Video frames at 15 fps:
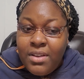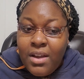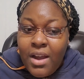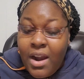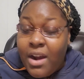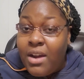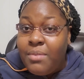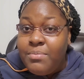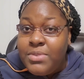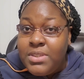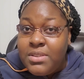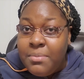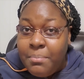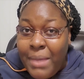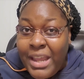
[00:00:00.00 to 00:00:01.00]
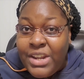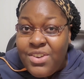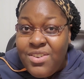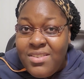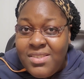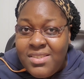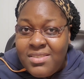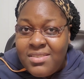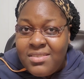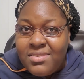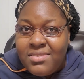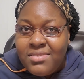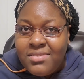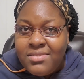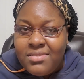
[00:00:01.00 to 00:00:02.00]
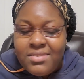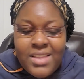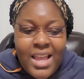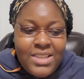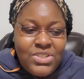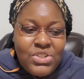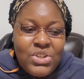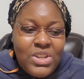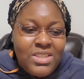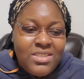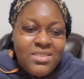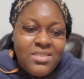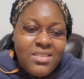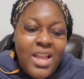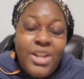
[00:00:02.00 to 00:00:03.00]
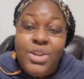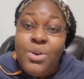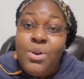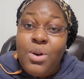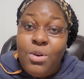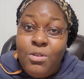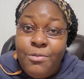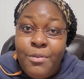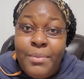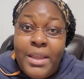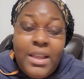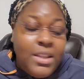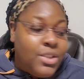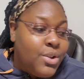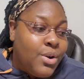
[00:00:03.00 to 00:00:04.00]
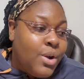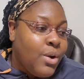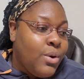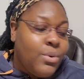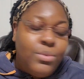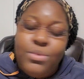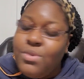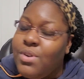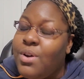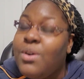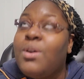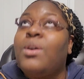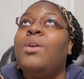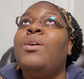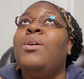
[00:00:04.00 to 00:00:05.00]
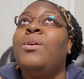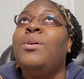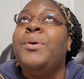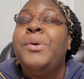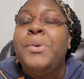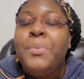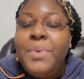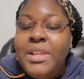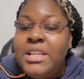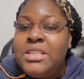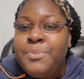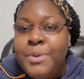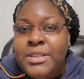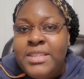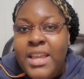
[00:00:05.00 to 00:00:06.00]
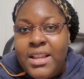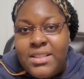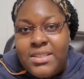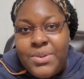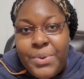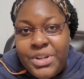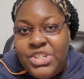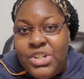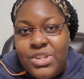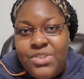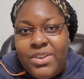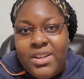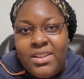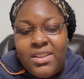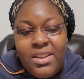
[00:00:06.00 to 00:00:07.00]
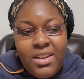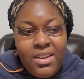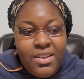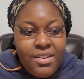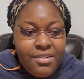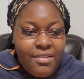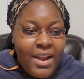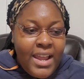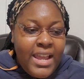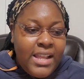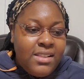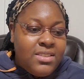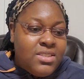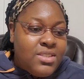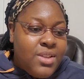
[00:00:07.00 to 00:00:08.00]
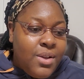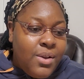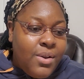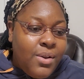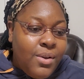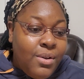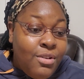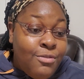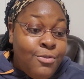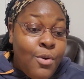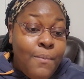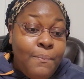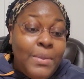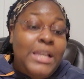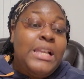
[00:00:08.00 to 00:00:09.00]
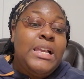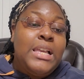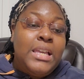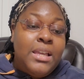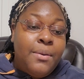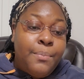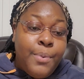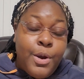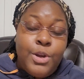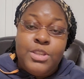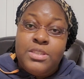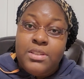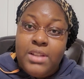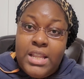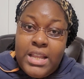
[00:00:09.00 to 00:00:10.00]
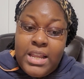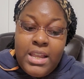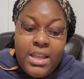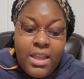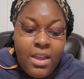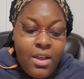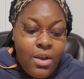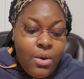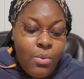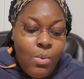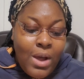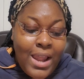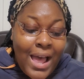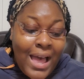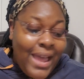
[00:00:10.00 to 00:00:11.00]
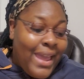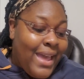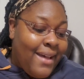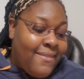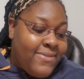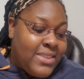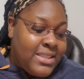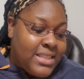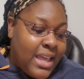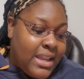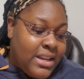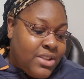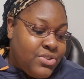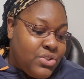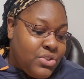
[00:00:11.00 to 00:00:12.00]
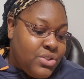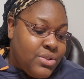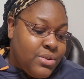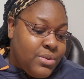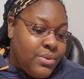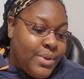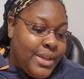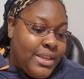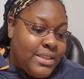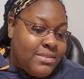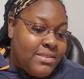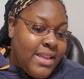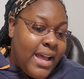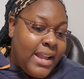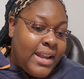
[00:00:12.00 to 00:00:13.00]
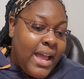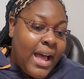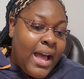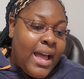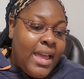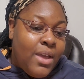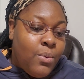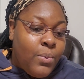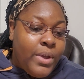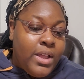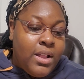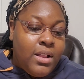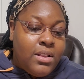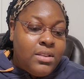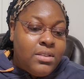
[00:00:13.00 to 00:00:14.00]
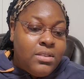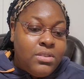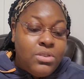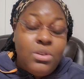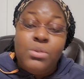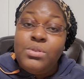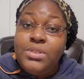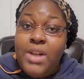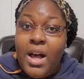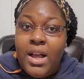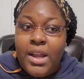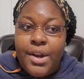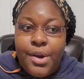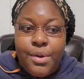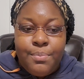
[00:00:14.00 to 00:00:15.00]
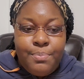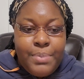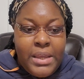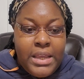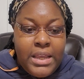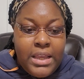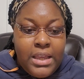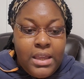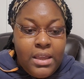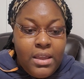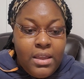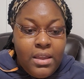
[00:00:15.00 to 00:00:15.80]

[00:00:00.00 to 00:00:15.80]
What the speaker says: harms minors, that's just a no-go for me. No-go. We need to protect our children, right? So for me personally, what I have decided to do is that I will no longer be